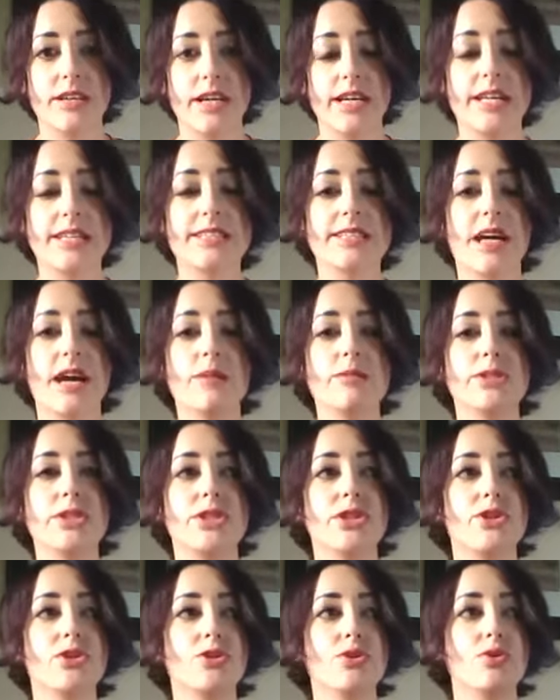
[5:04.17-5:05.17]
It is time
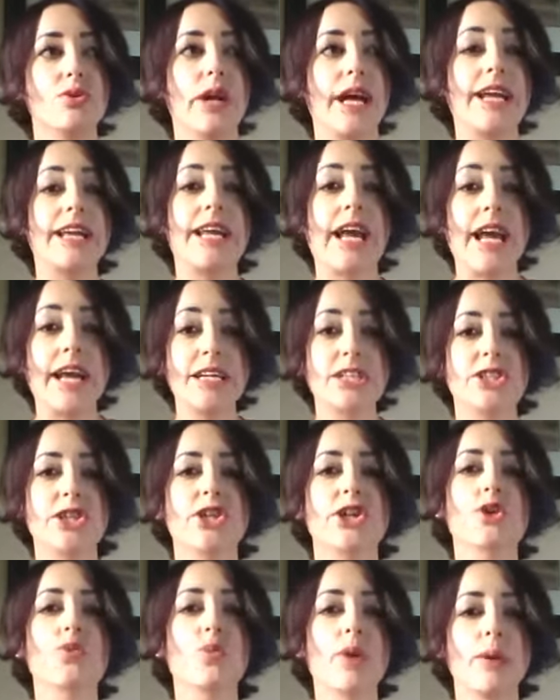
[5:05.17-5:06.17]
to engage
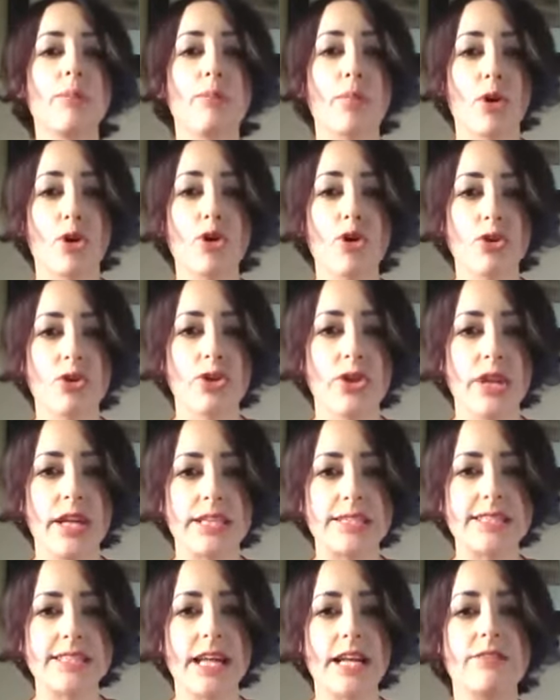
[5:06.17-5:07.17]
in your rebirth
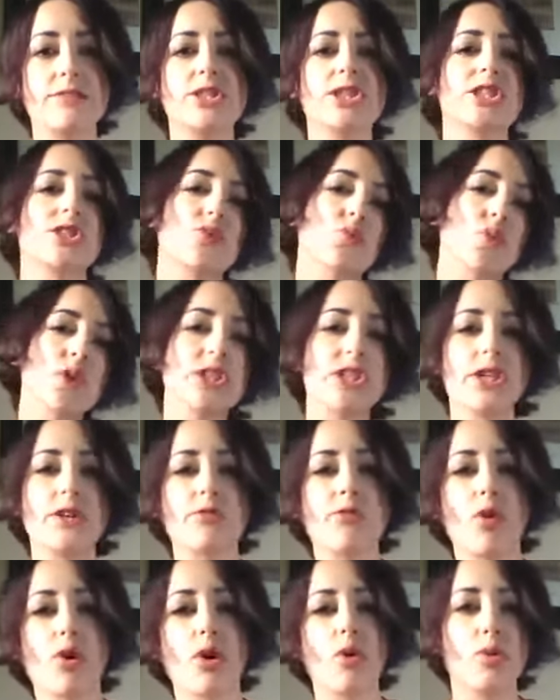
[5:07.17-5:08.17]
instead of just wishing
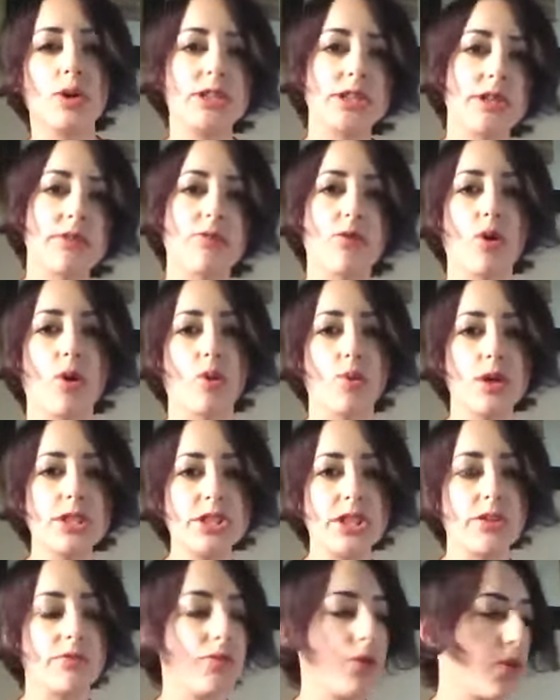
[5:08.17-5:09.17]
for it, wishing for it,
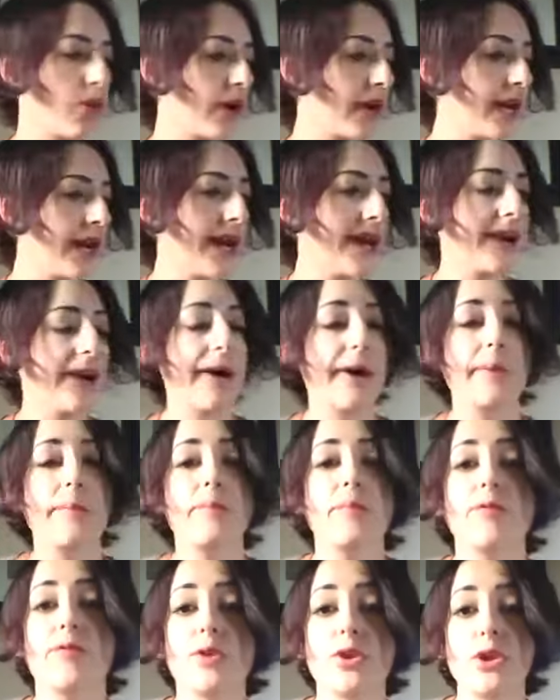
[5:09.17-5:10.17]
wishing for it.
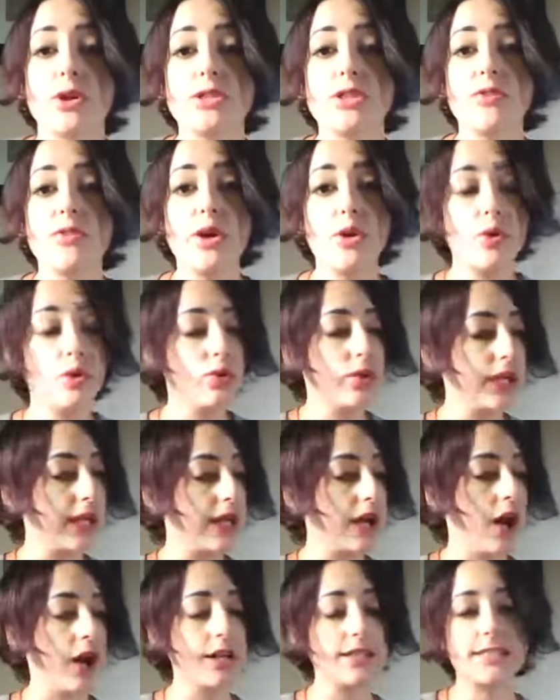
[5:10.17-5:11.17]
And for those of you who did
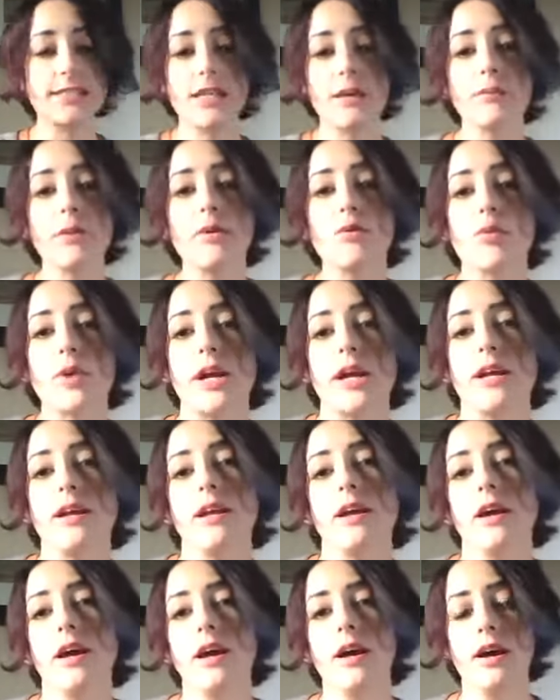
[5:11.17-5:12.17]
not see me
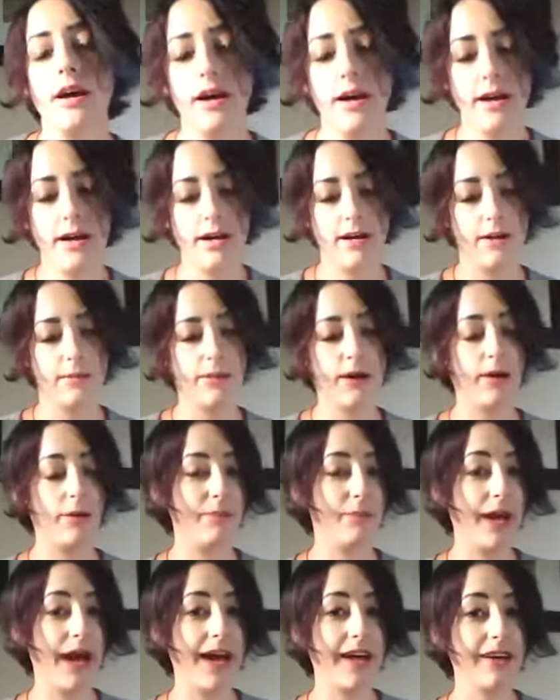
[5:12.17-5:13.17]
read
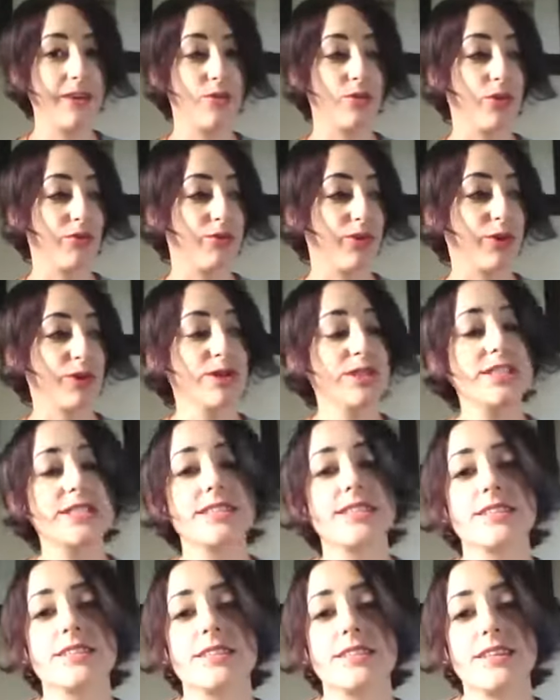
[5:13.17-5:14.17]
about that
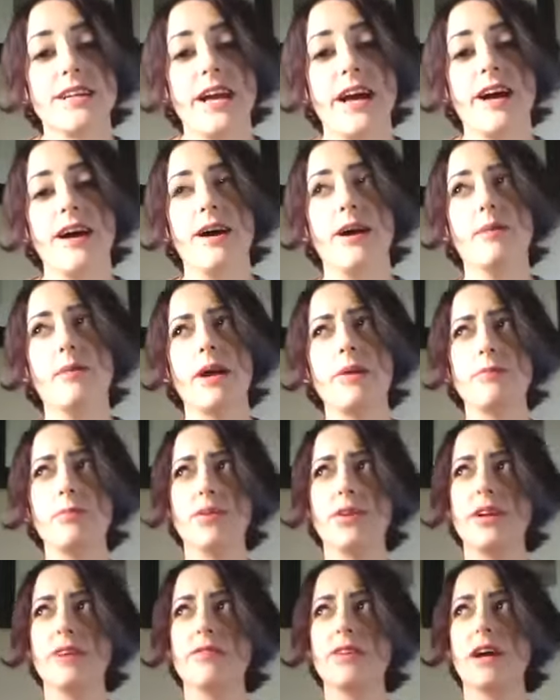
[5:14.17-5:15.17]
reversed, I
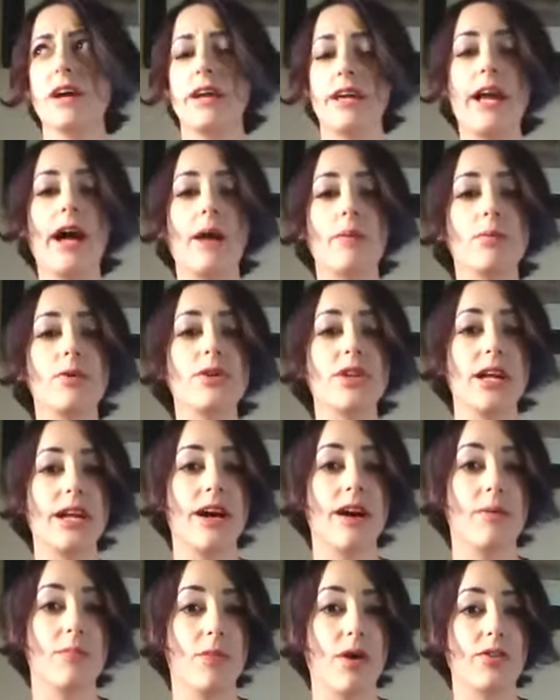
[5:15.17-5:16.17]
believe that, yeah, I pulled it
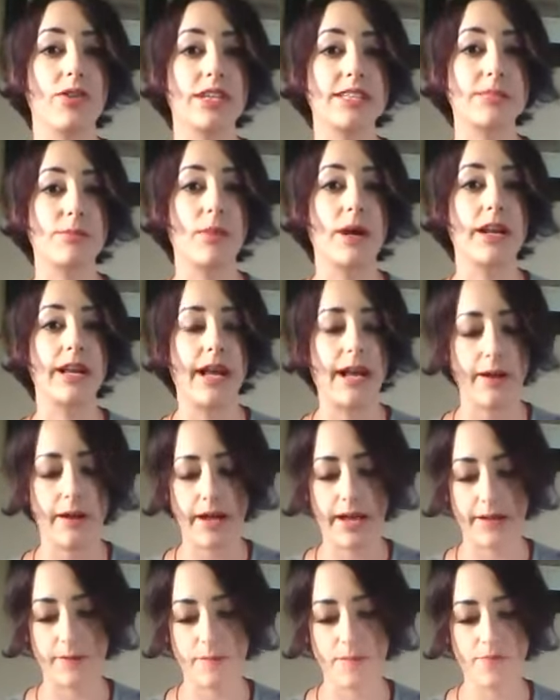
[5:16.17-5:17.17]
on this Monday,
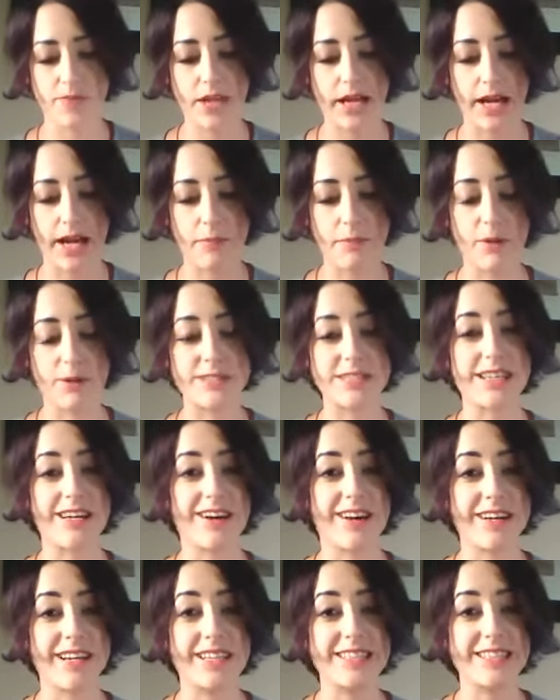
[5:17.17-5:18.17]
yeah, and I posted it
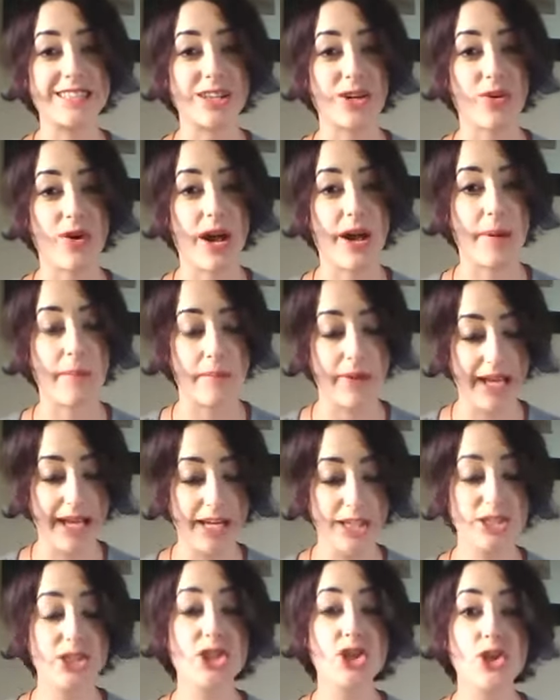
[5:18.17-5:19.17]
on Instagram
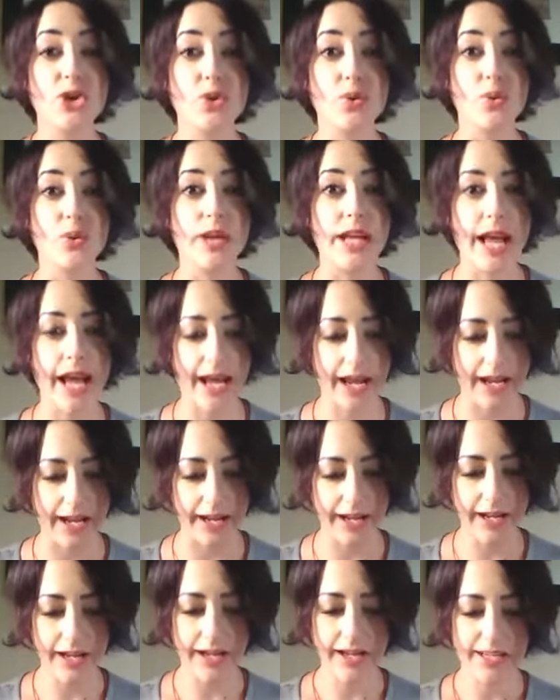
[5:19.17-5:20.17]

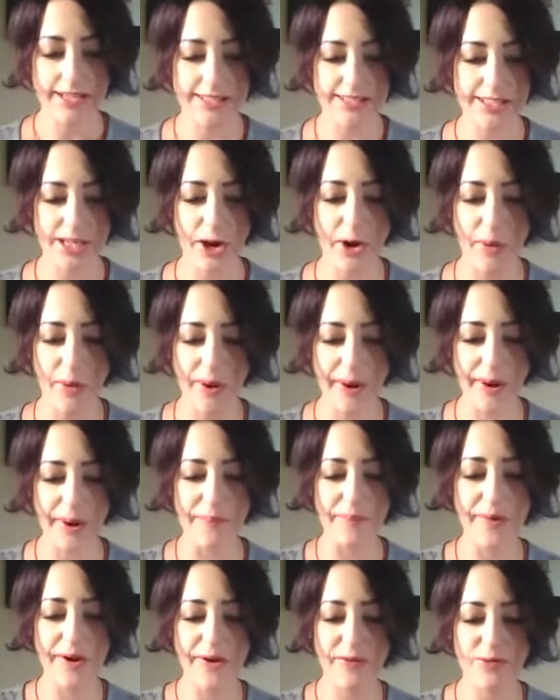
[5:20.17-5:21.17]
today.
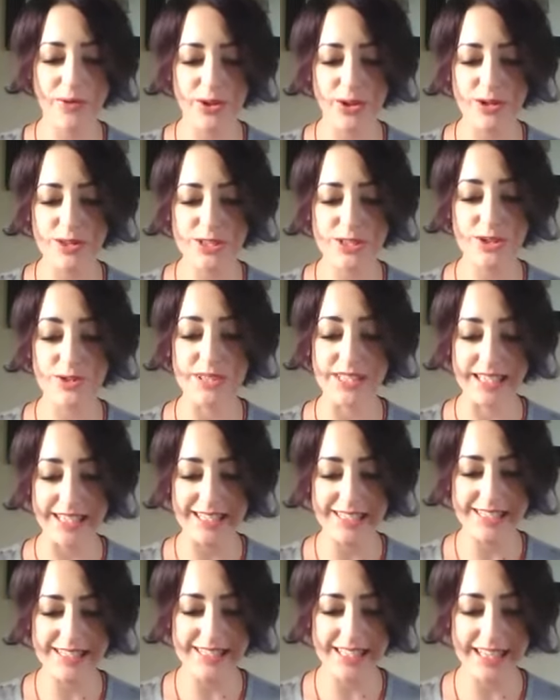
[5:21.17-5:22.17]
So for those who
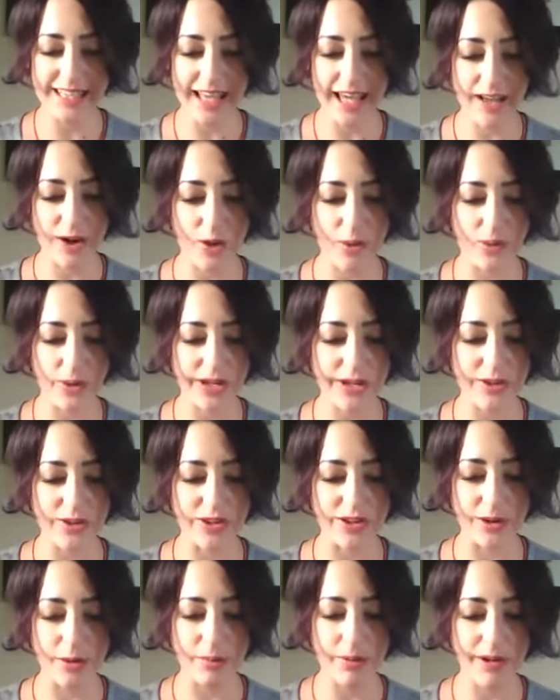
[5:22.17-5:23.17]
didn't see that, I'll read you a
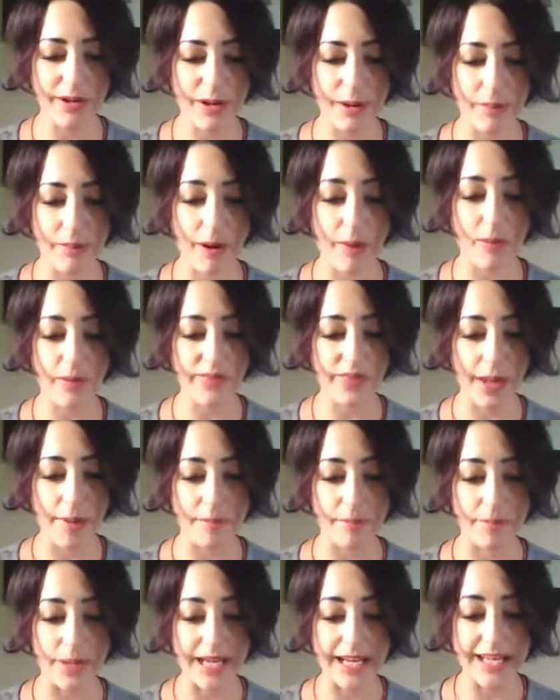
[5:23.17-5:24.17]
little bit about what
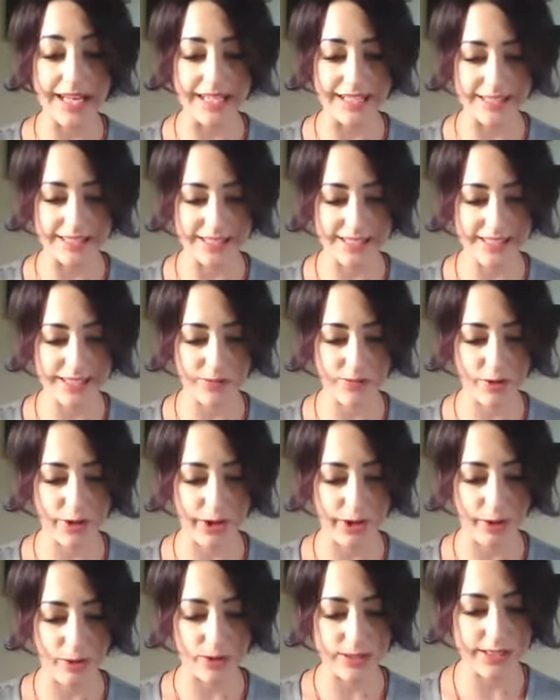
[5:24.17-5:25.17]
that means for
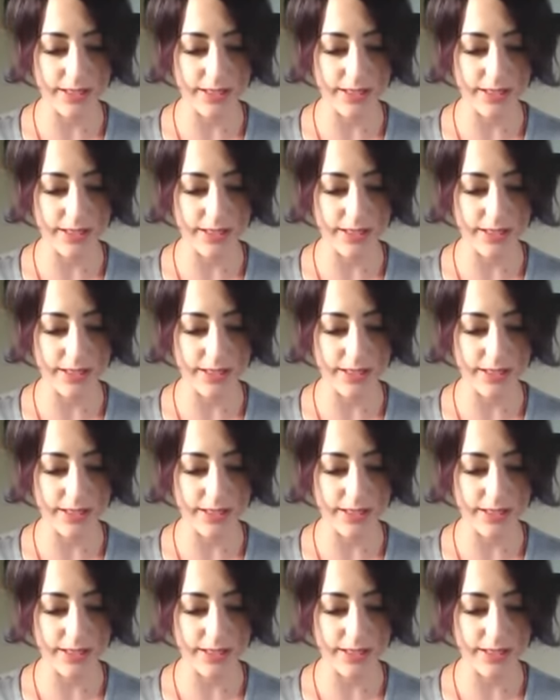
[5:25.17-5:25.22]
you.